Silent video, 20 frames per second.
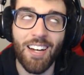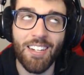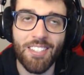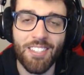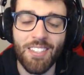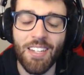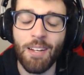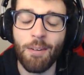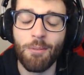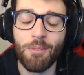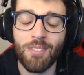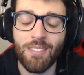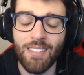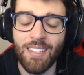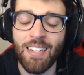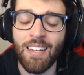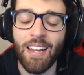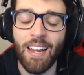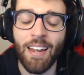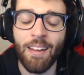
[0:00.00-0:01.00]

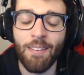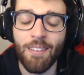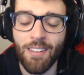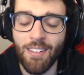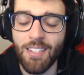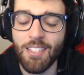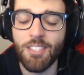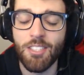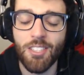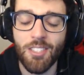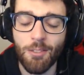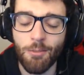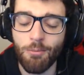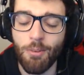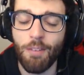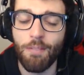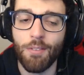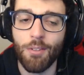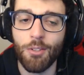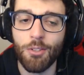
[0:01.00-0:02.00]
it literally
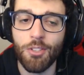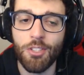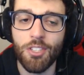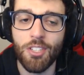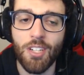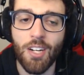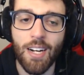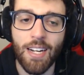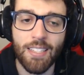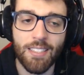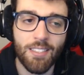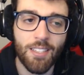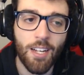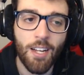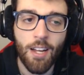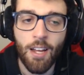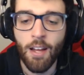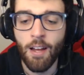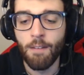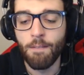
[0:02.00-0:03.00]
revolutionized
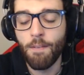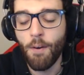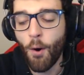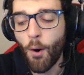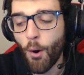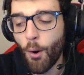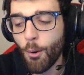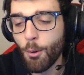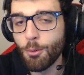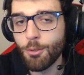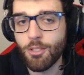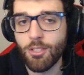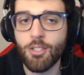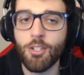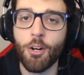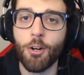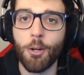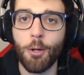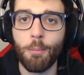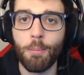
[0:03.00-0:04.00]
the whole
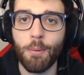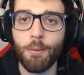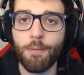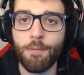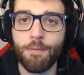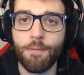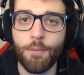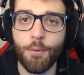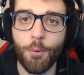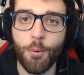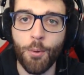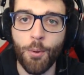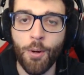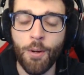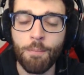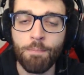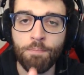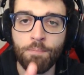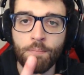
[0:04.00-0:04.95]
scope for